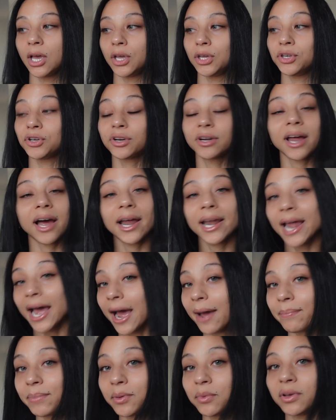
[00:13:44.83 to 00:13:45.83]
you're not
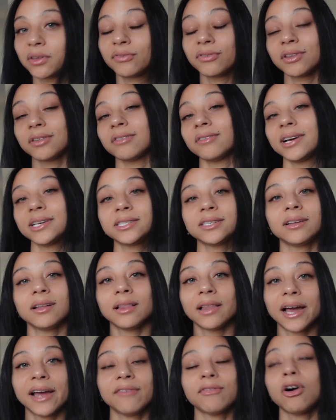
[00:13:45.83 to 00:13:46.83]
happy with for the rest of the
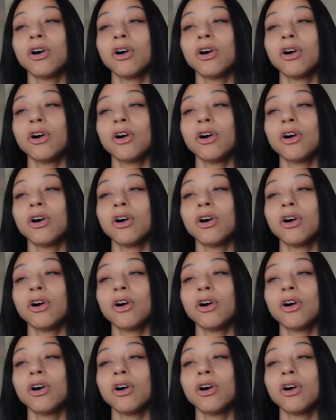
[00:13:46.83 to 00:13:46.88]
life,